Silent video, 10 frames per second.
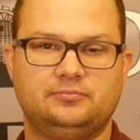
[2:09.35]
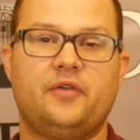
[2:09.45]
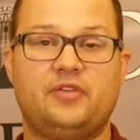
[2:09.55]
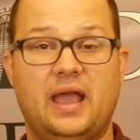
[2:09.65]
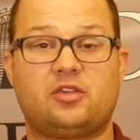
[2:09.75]

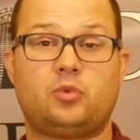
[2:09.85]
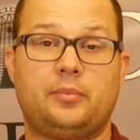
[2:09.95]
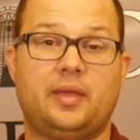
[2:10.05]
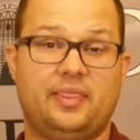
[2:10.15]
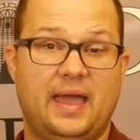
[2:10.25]
If you ask
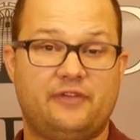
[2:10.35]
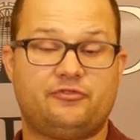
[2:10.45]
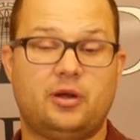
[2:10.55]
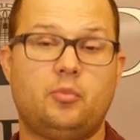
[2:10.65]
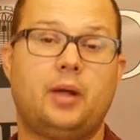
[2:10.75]
where I'm getting
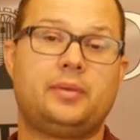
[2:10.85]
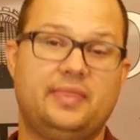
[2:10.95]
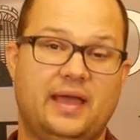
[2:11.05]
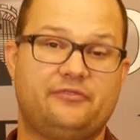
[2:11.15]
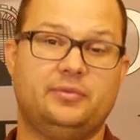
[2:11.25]
that from, well, I'm
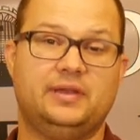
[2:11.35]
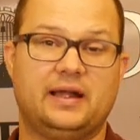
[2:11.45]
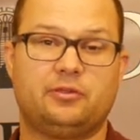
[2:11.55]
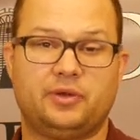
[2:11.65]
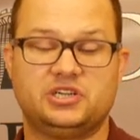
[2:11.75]
getting that from the
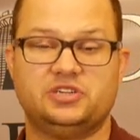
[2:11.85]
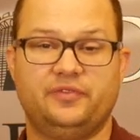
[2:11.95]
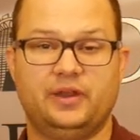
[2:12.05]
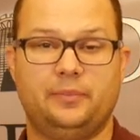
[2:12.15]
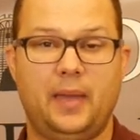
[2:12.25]
Declaration
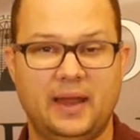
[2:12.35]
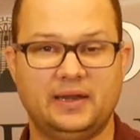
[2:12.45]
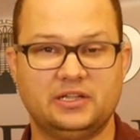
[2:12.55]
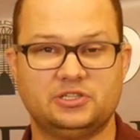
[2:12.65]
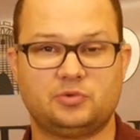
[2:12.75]
of
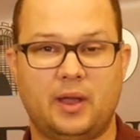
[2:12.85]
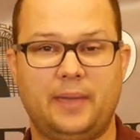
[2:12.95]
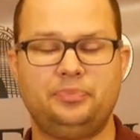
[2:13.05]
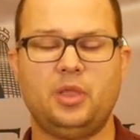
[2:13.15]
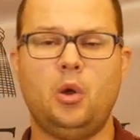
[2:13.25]
Independence, right?